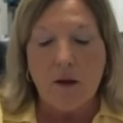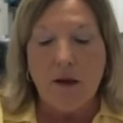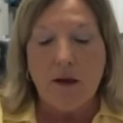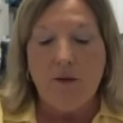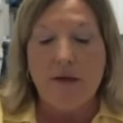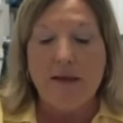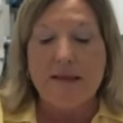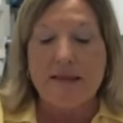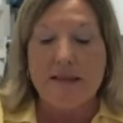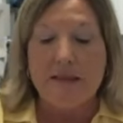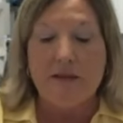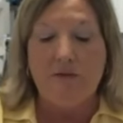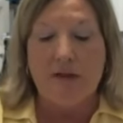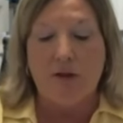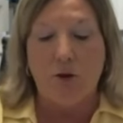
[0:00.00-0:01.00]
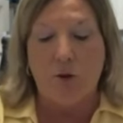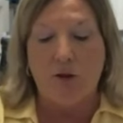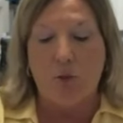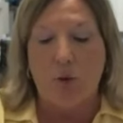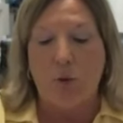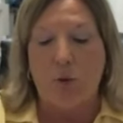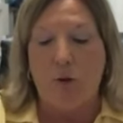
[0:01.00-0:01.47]
These individuals
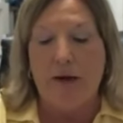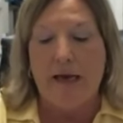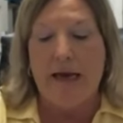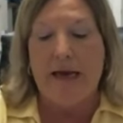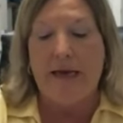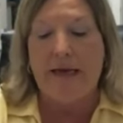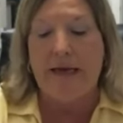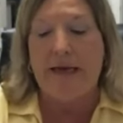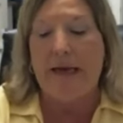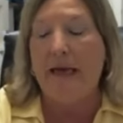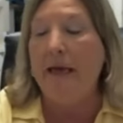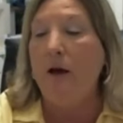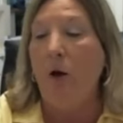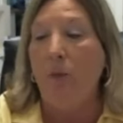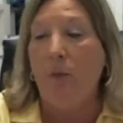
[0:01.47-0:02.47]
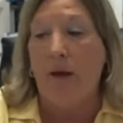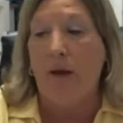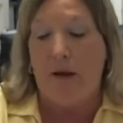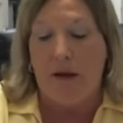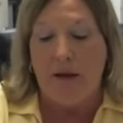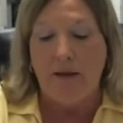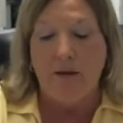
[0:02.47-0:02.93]
will create an
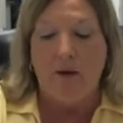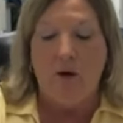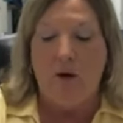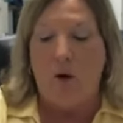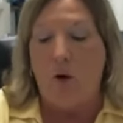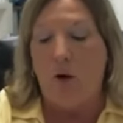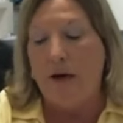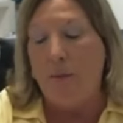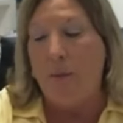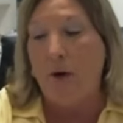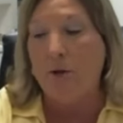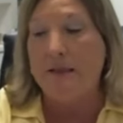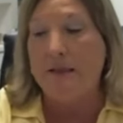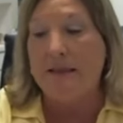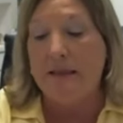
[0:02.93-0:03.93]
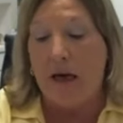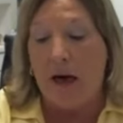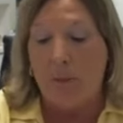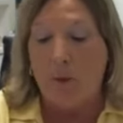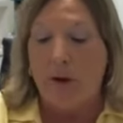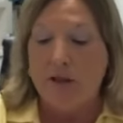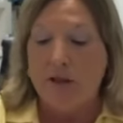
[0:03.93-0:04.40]
EOP, or an emergency
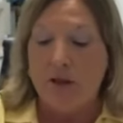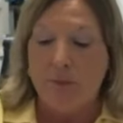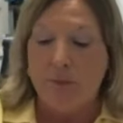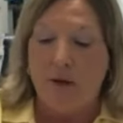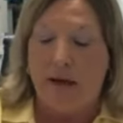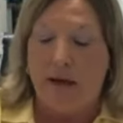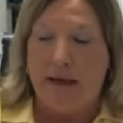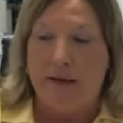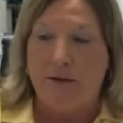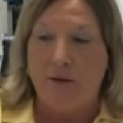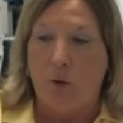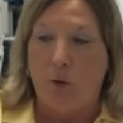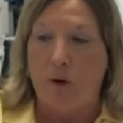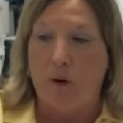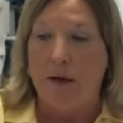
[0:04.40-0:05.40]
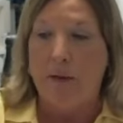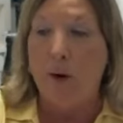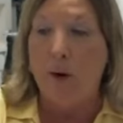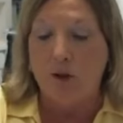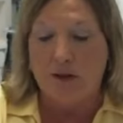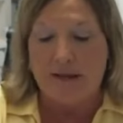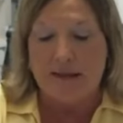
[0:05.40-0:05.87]
operation plan, or an
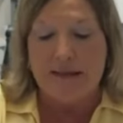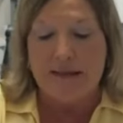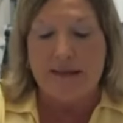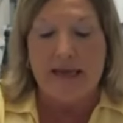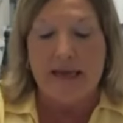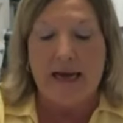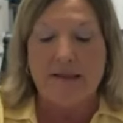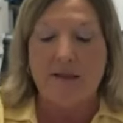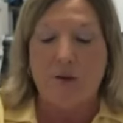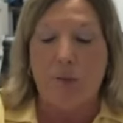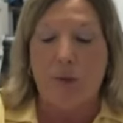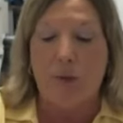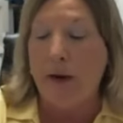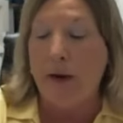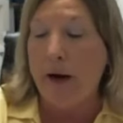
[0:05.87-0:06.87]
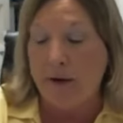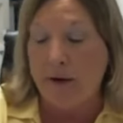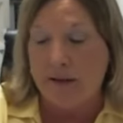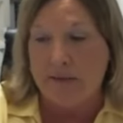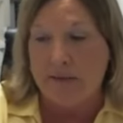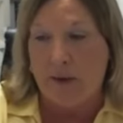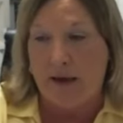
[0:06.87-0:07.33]
emergency disaster
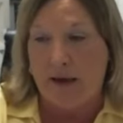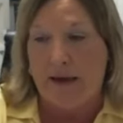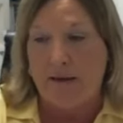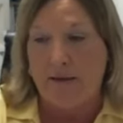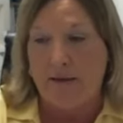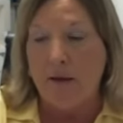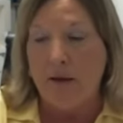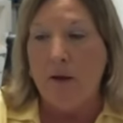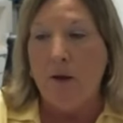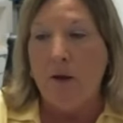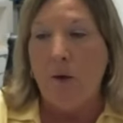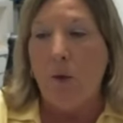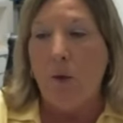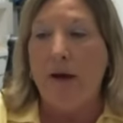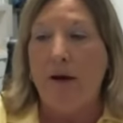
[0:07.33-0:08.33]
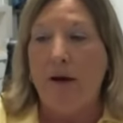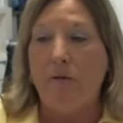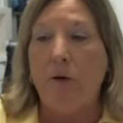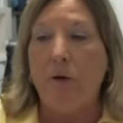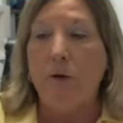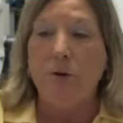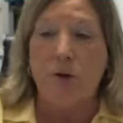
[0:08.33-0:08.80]
preparedness plan, whatever
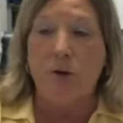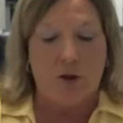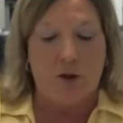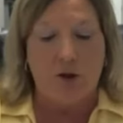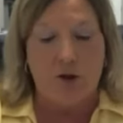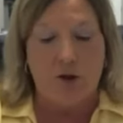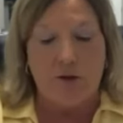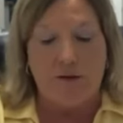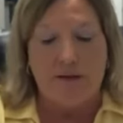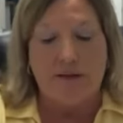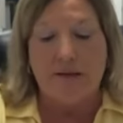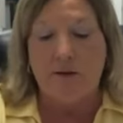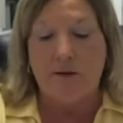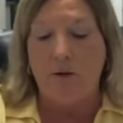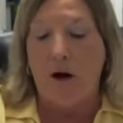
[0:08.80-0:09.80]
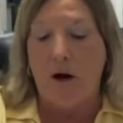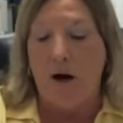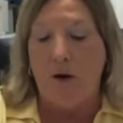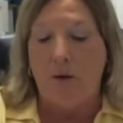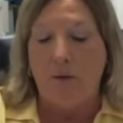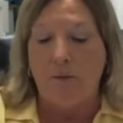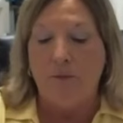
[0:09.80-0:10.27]
your church chooses to
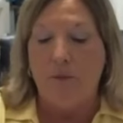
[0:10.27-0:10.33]
call